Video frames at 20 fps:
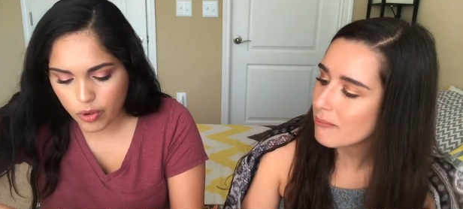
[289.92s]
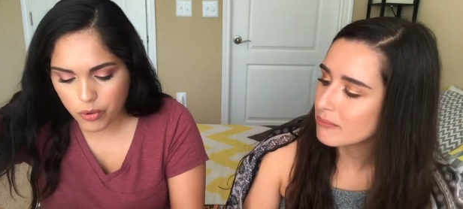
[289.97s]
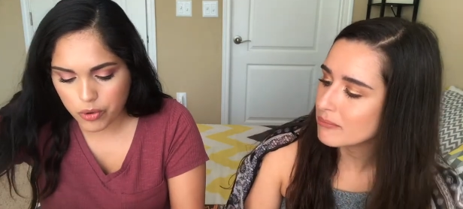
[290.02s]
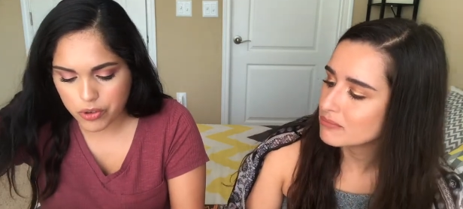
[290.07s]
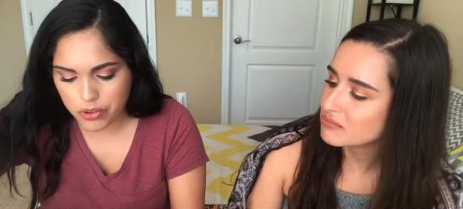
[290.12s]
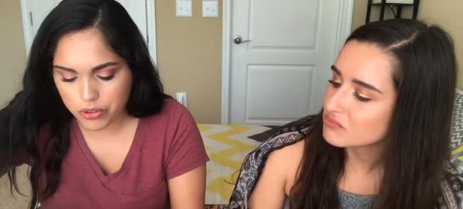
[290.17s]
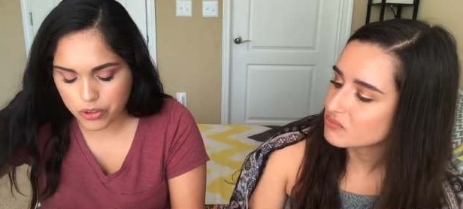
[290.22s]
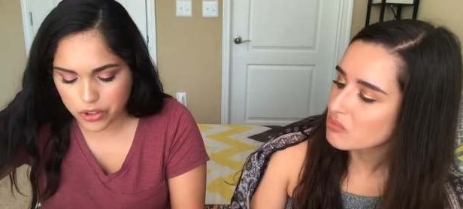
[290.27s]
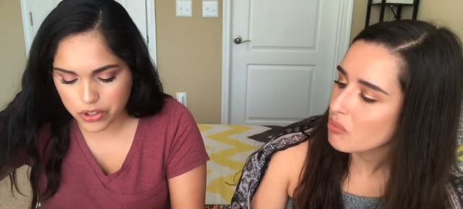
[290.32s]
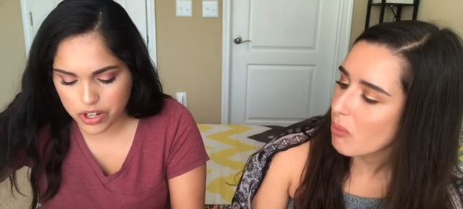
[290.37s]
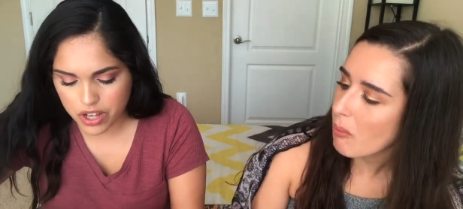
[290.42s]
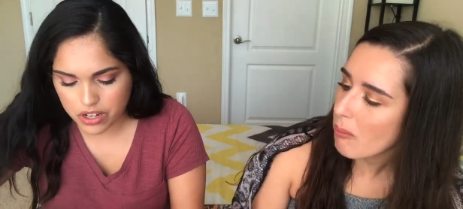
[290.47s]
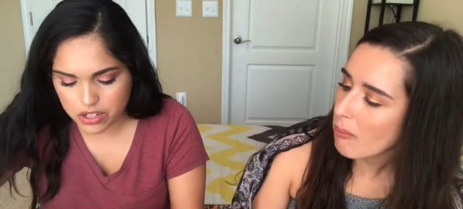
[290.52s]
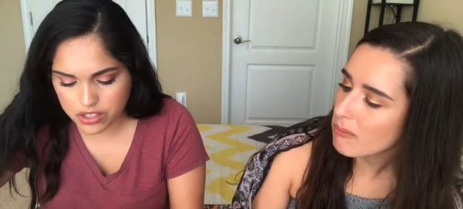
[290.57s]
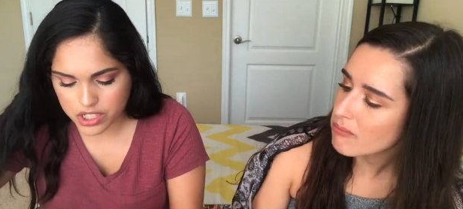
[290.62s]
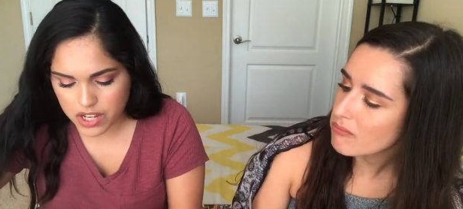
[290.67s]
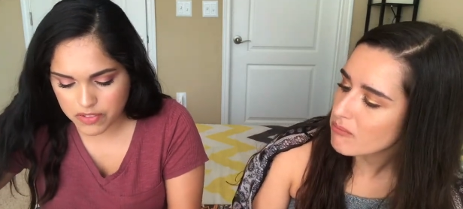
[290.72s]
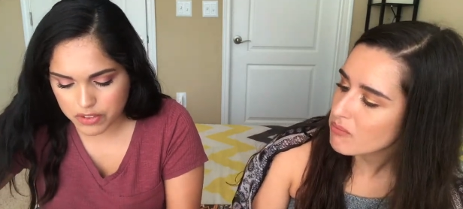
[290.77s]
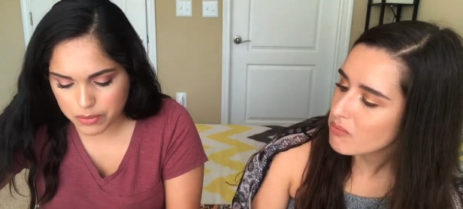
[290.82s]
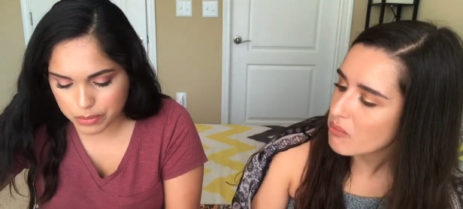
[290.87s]
Speaker 1: When you learn how to
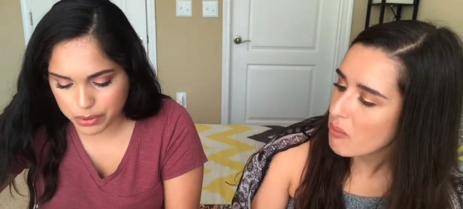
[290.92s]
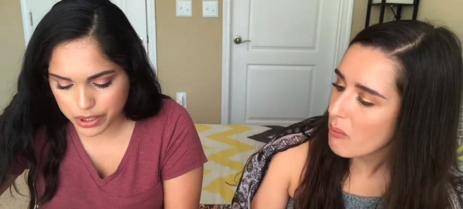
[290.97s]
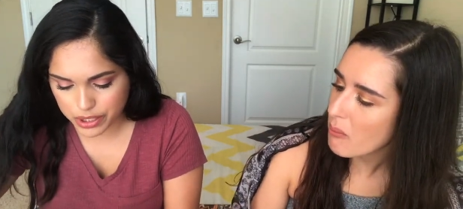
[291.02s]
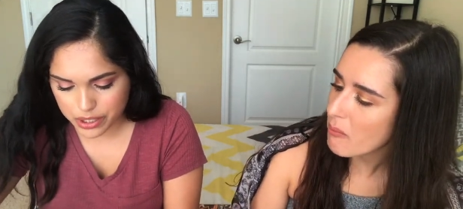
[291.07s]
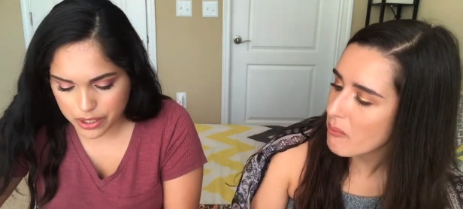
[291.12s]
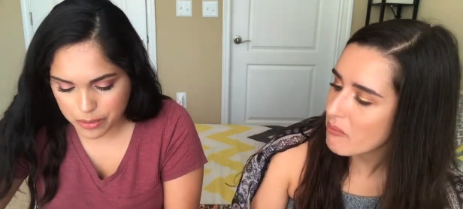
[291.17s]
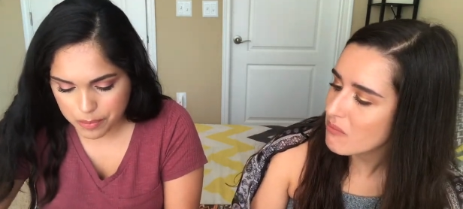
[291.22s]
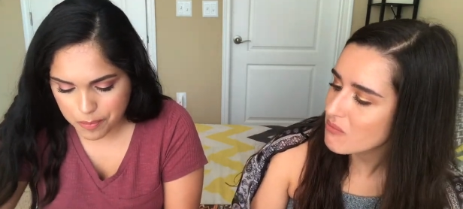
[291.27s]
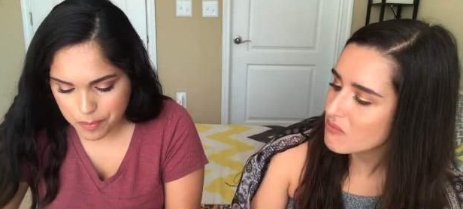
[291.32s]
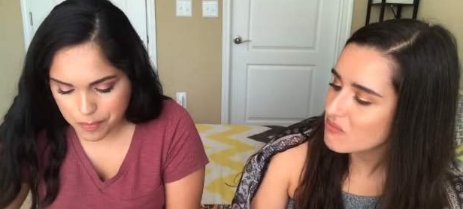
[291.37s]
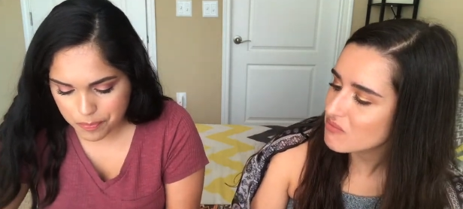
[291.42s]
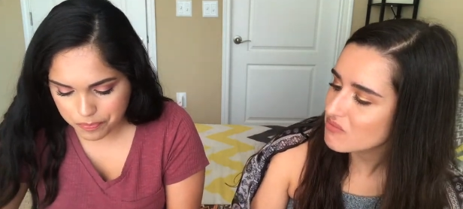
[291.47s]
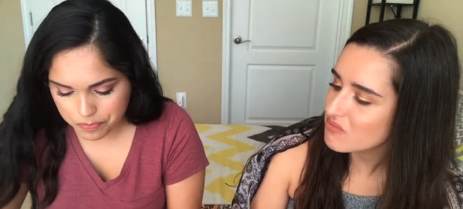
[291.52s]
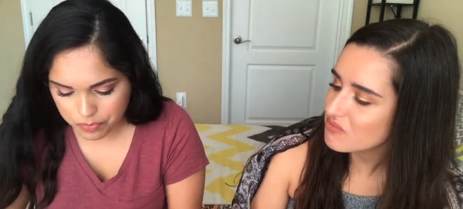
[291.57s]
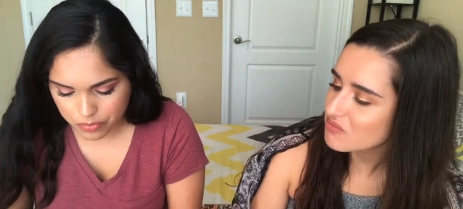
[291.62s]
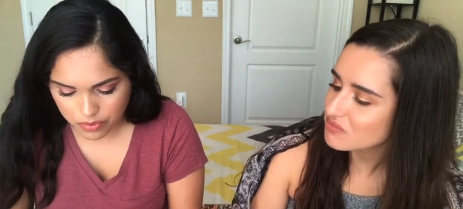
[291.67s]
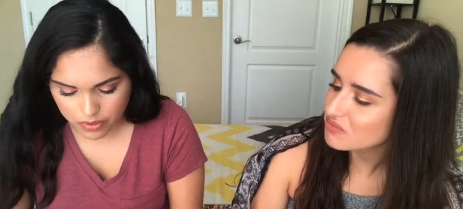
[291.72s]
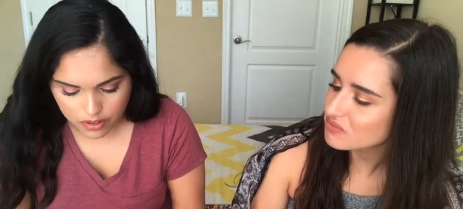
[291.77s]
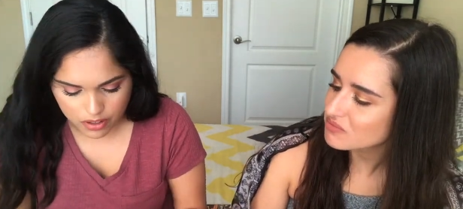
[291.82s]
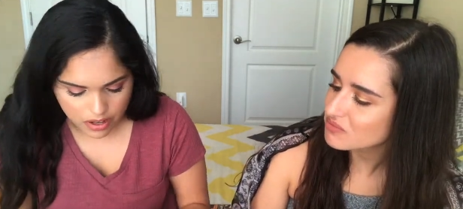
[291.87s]
save the planet,
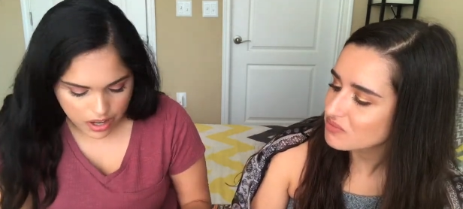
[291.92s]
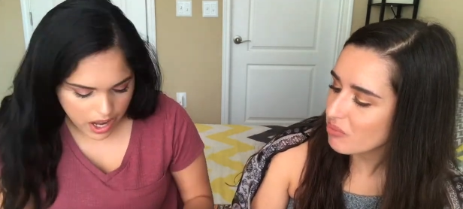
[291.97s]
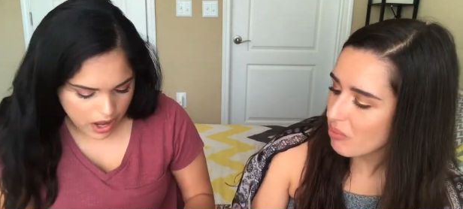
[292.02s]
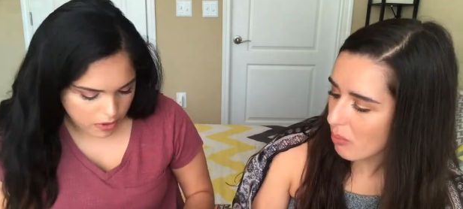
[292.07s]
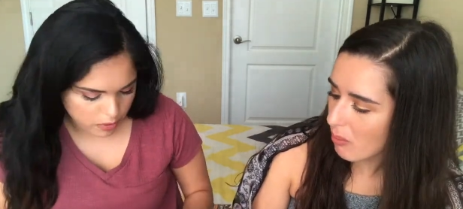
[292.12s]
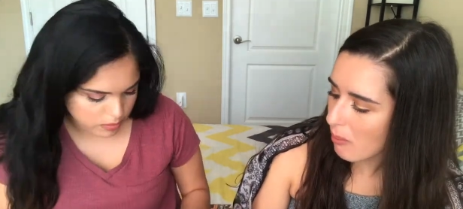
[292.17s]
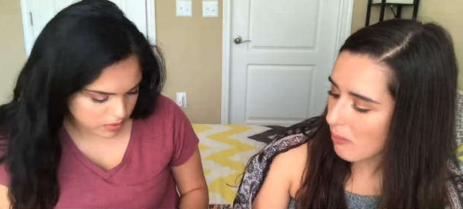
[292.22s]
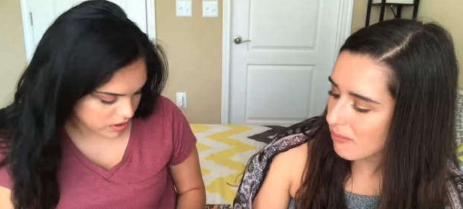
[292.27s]
I will